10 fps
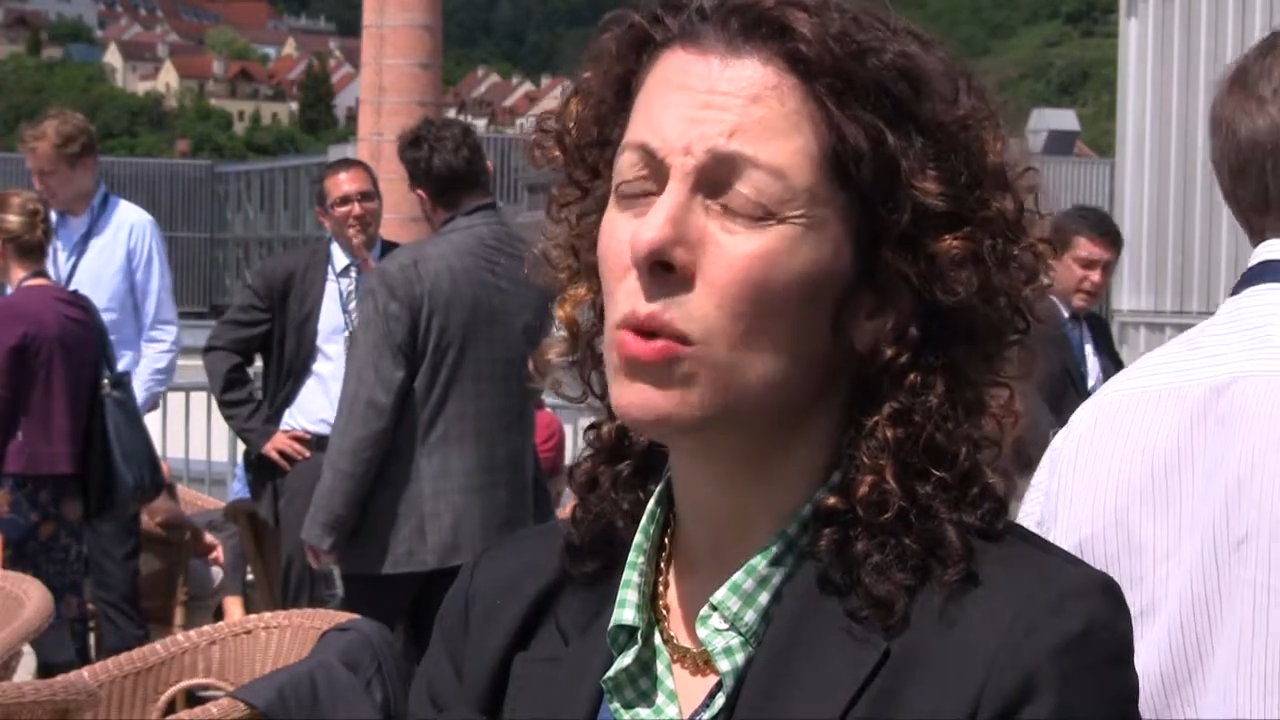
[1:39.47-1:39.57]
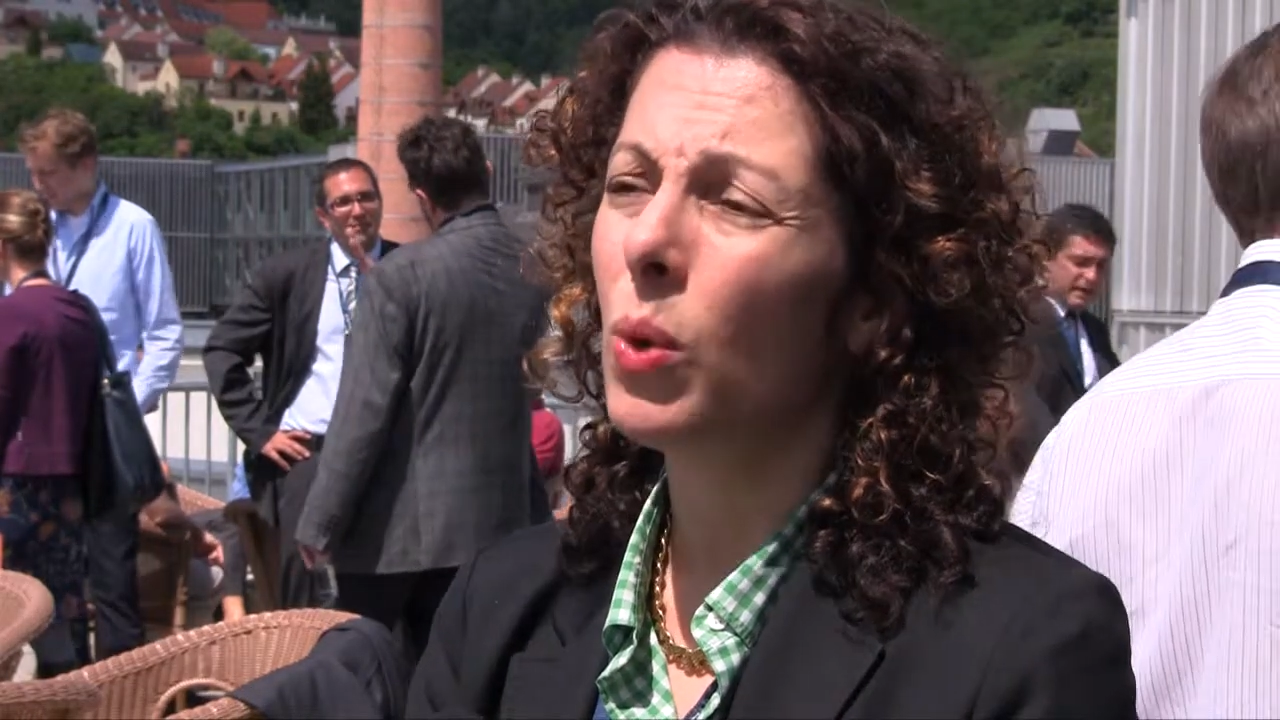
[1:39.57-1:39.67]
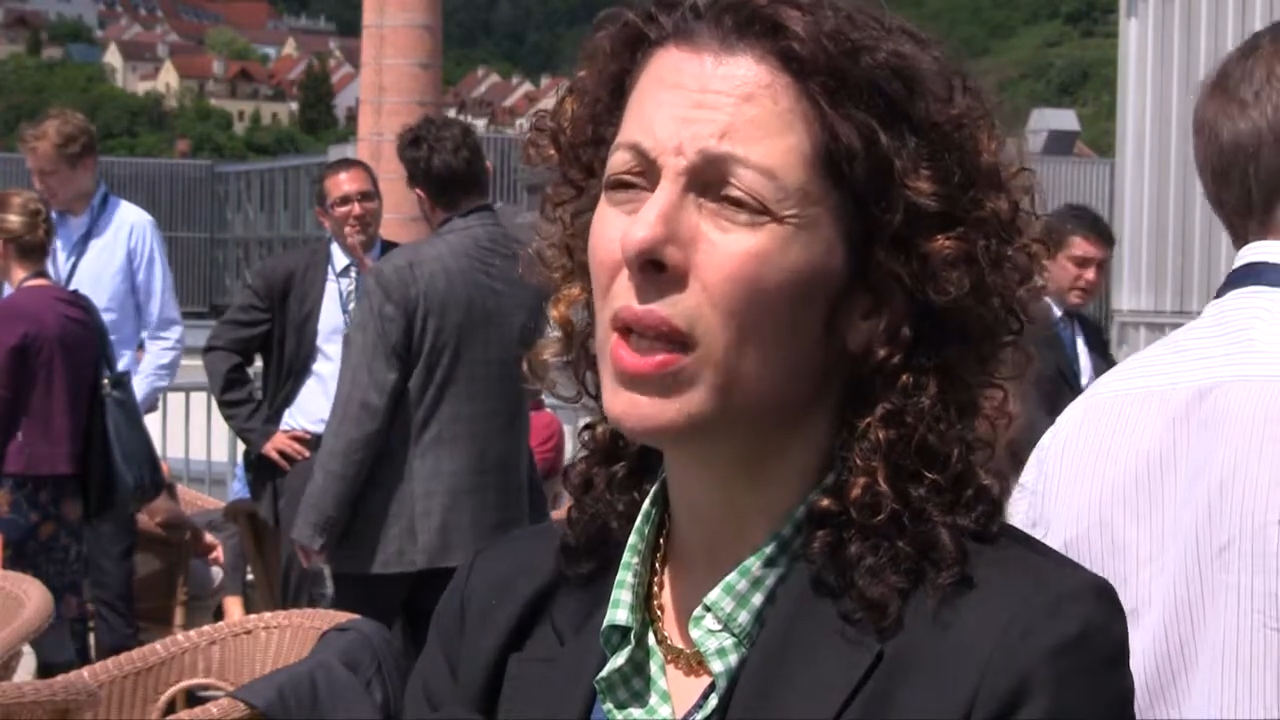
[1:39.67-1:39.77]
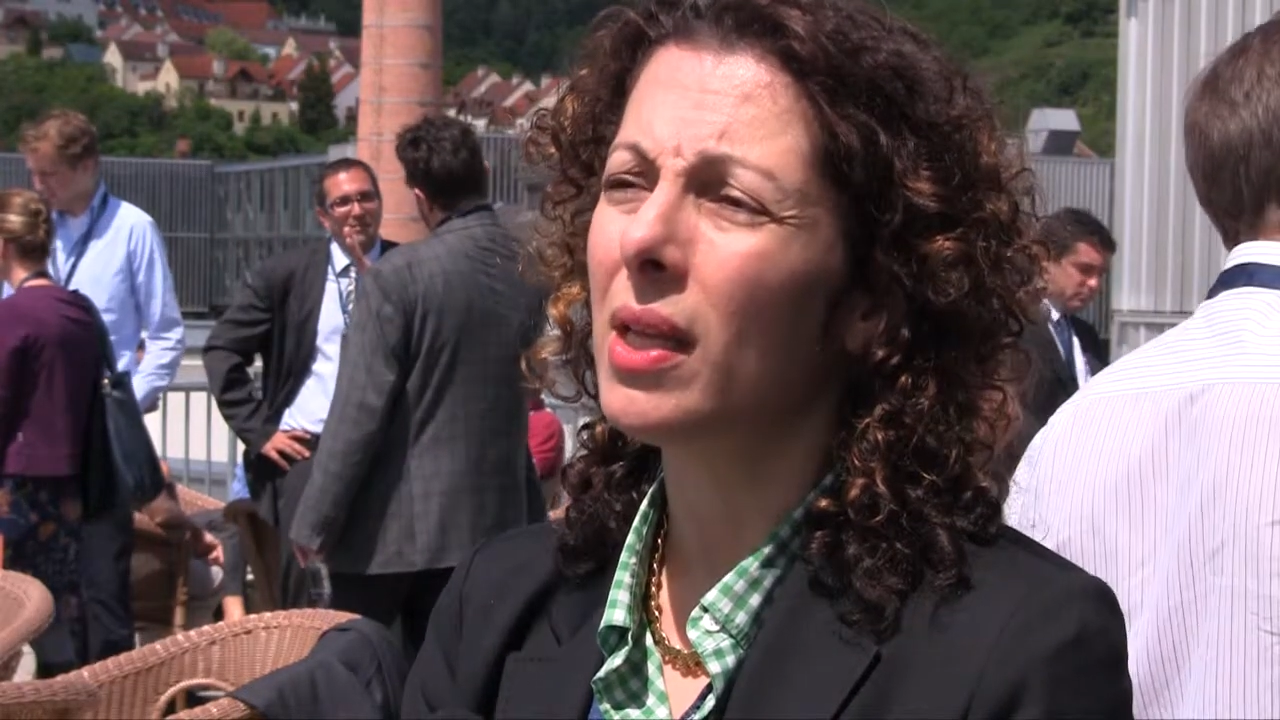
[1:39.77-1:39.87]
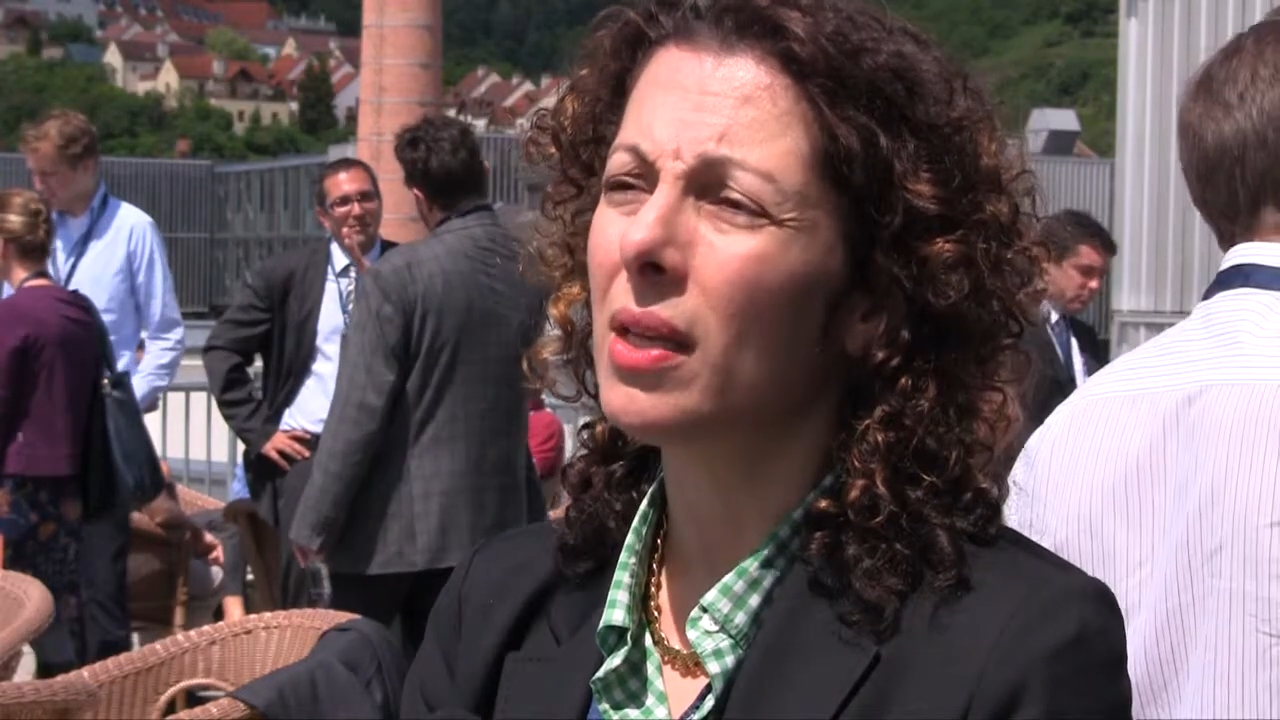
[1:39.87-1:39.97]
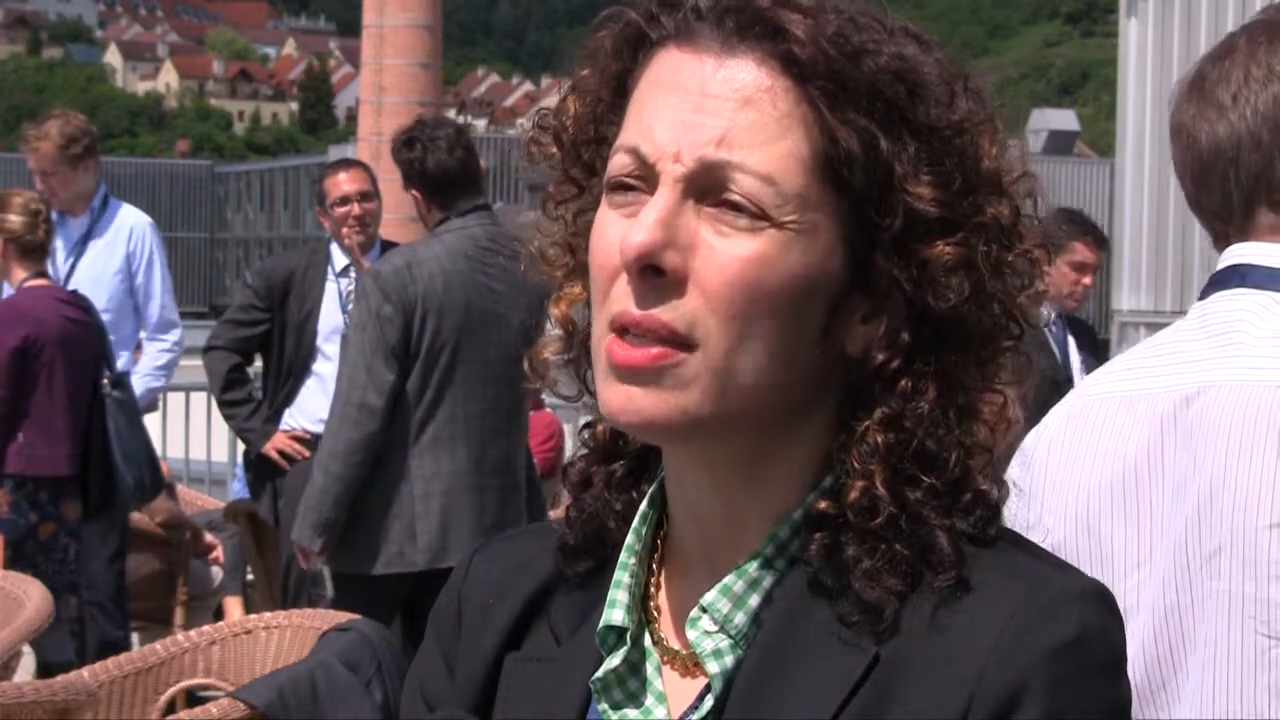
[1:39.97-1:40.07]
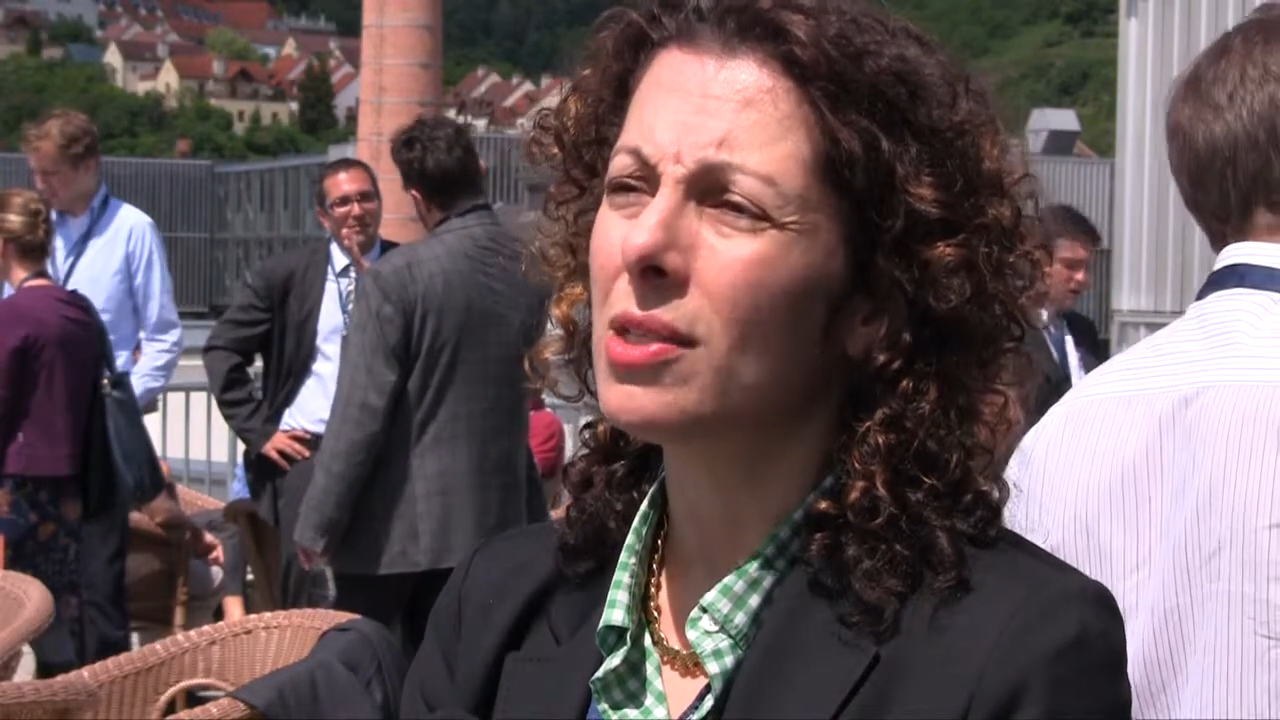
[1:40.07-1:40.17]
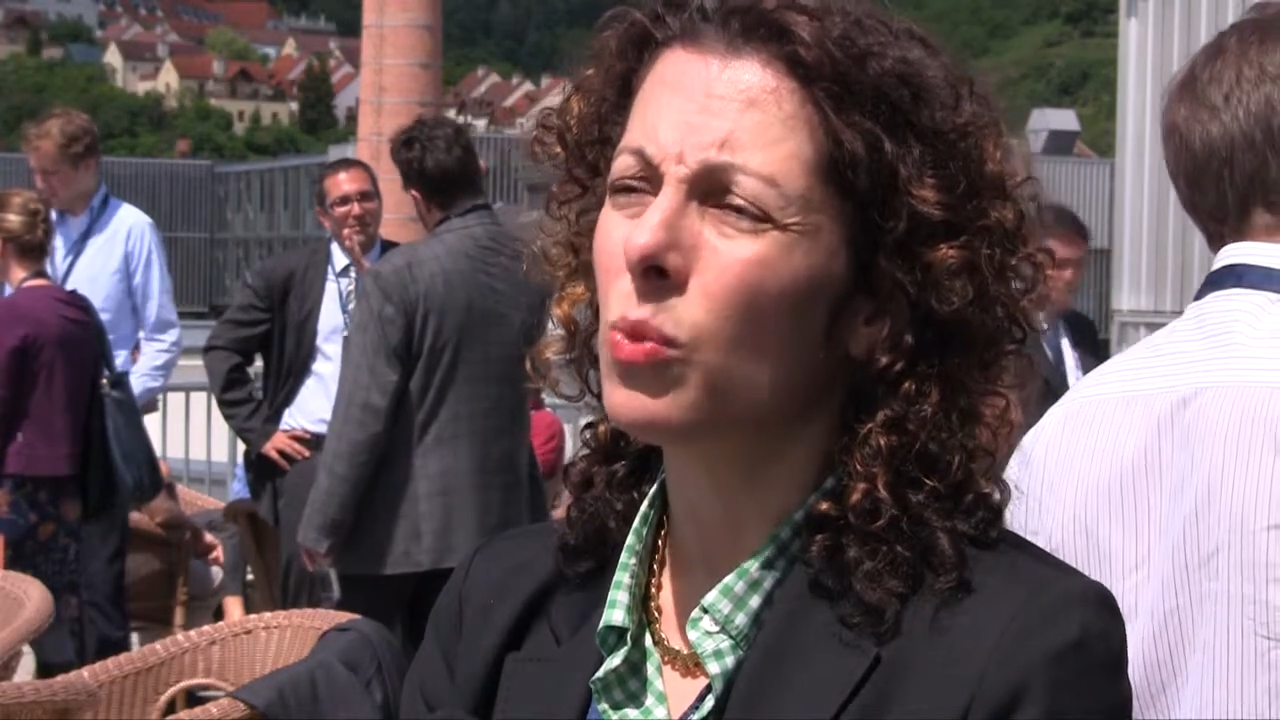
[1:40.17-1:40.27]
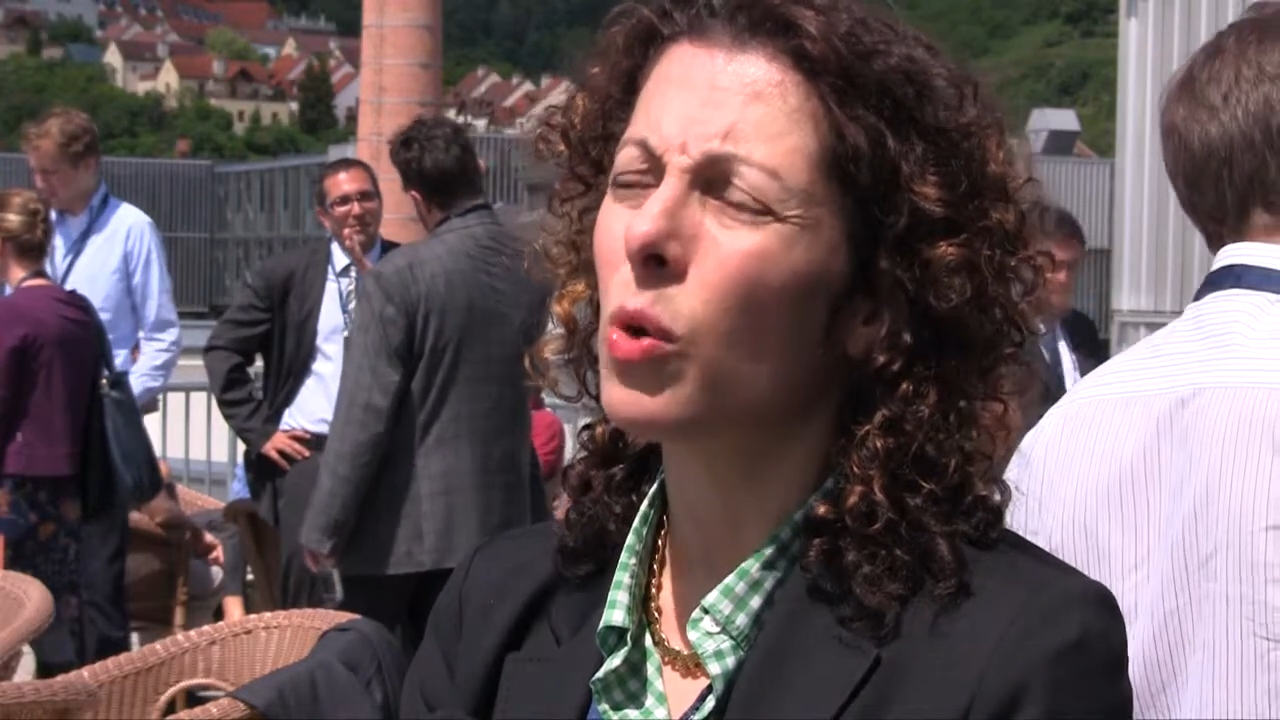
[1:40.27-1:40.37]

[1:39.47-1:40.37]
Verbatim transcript: and a willingness to